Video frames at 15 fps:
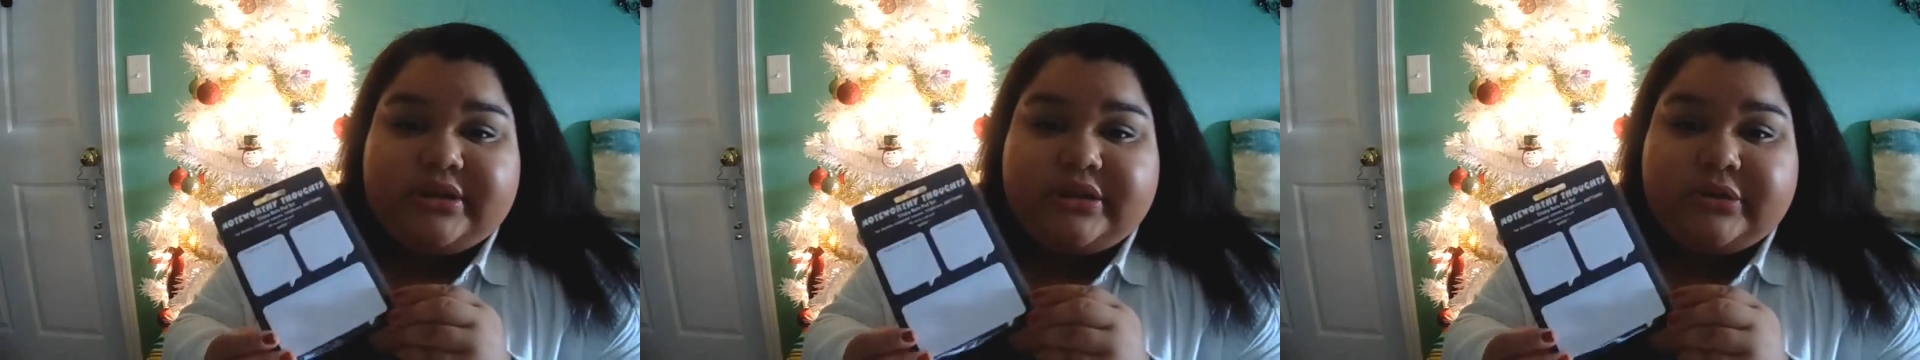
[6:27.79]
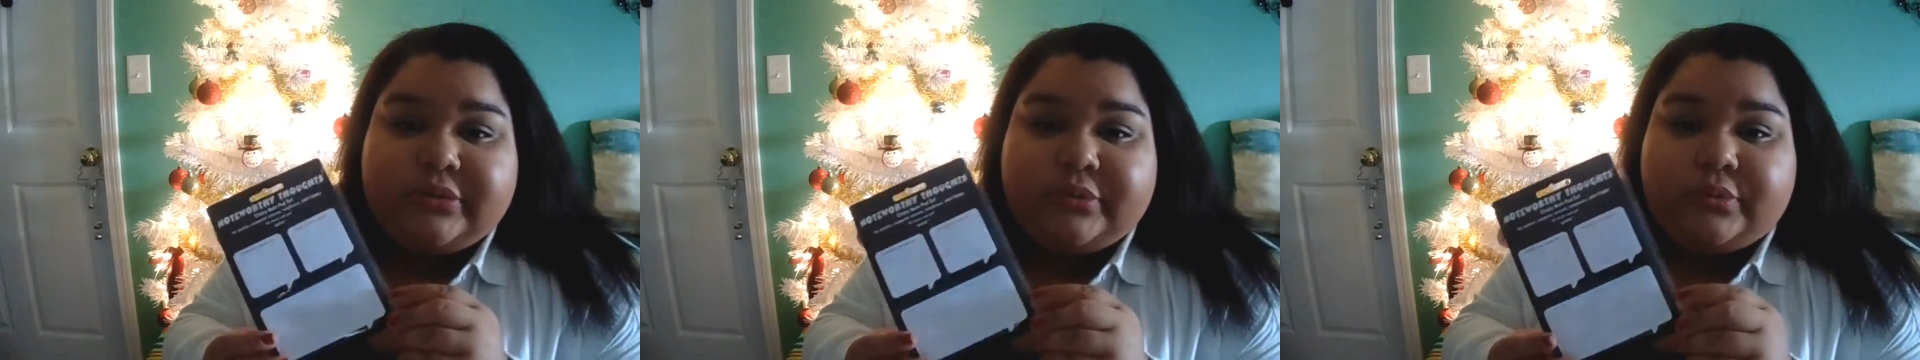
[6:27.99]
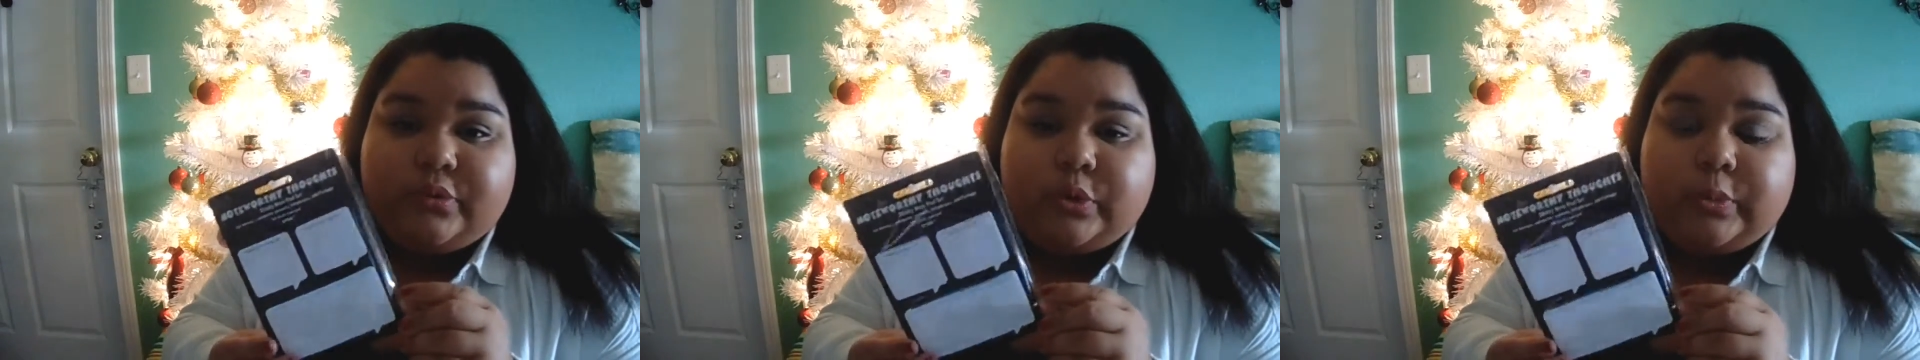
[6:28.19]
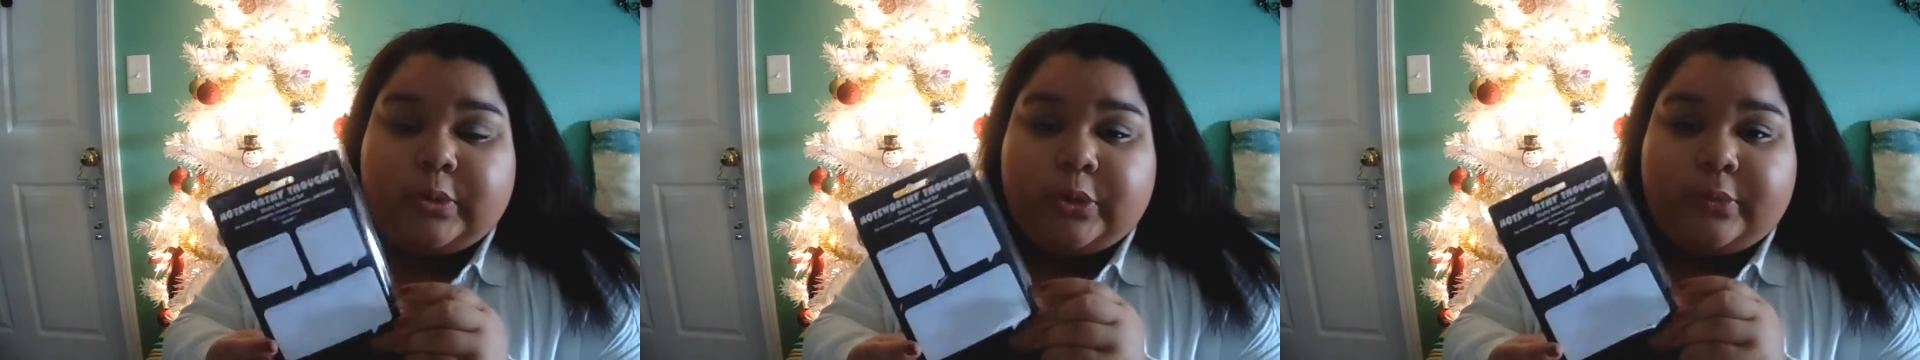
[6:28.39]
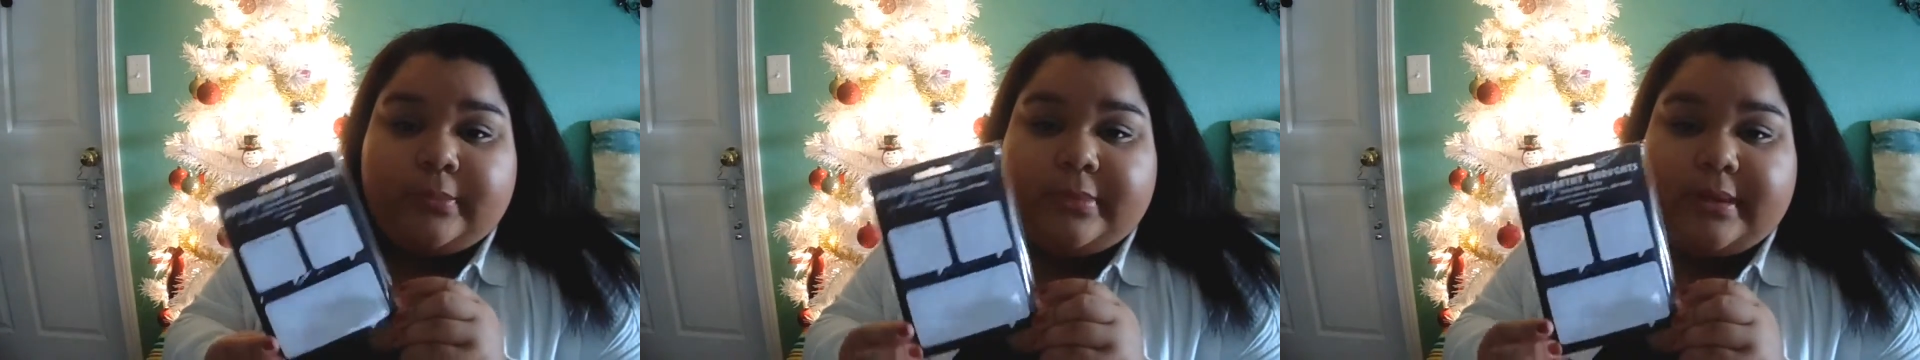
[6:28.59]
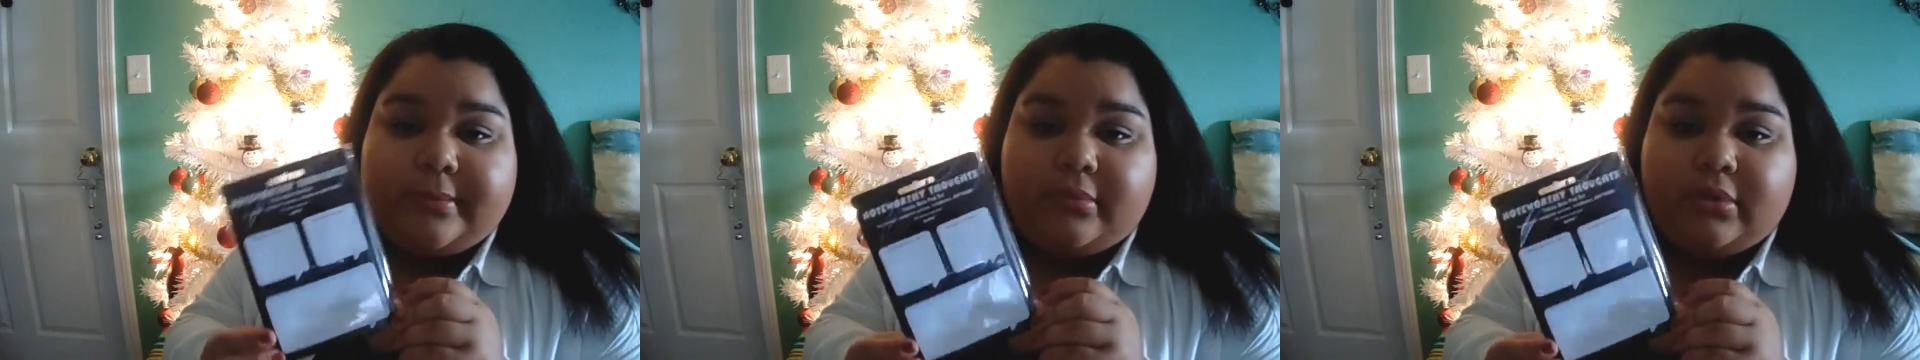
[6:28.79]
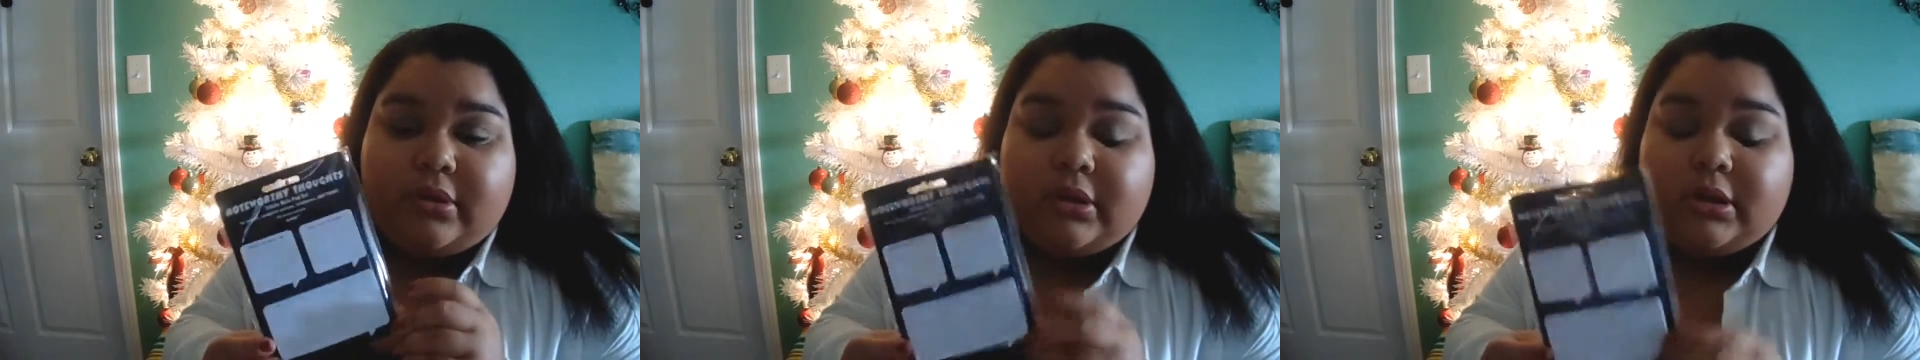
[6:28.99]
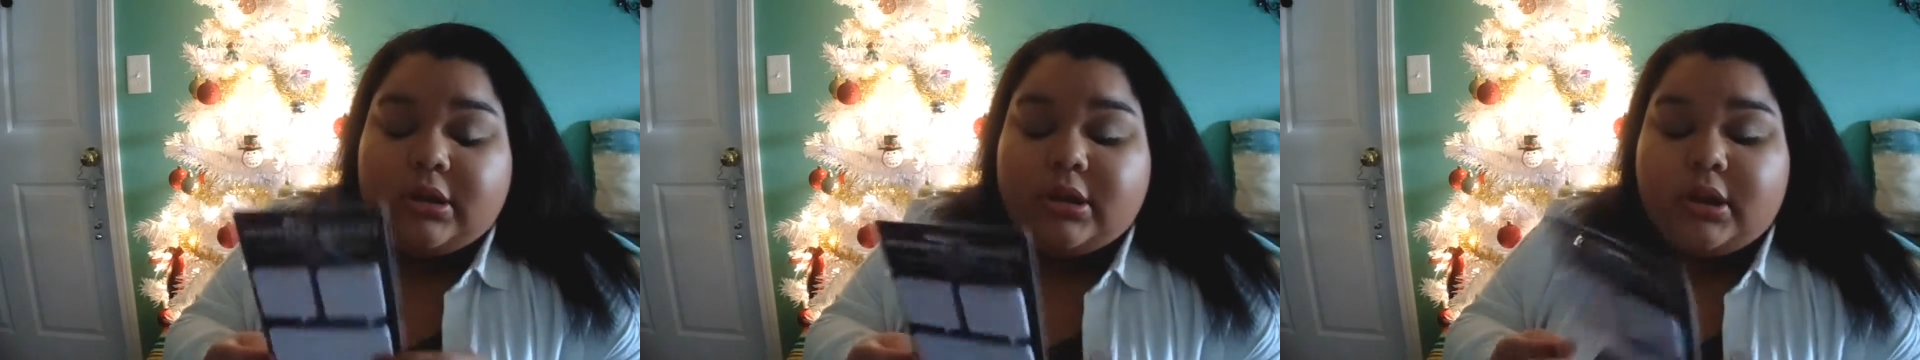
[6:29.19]
cute quote
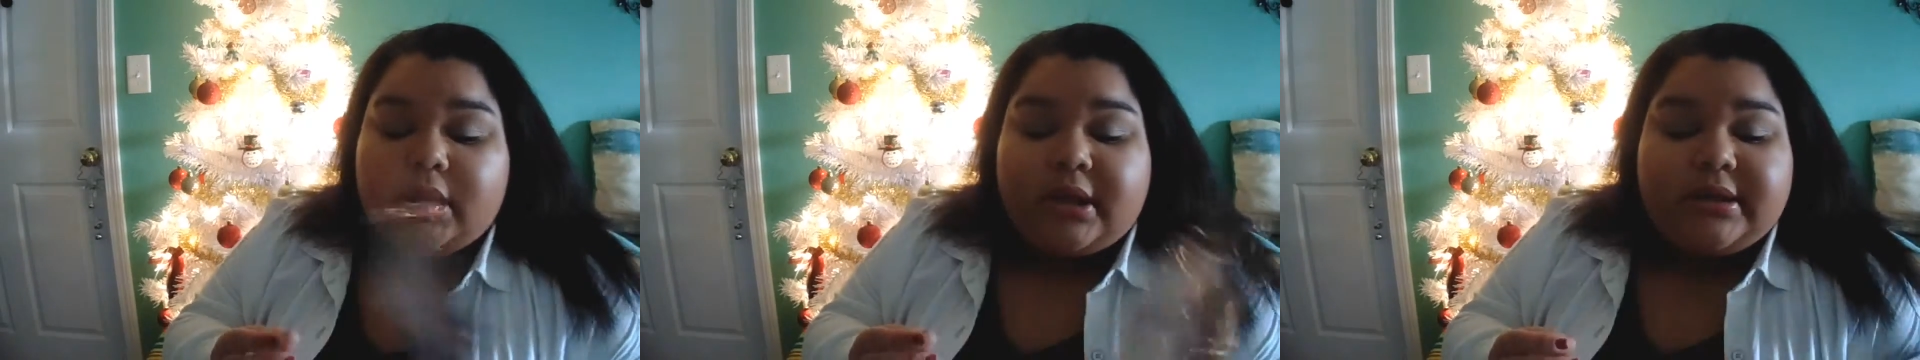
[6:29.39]
bubble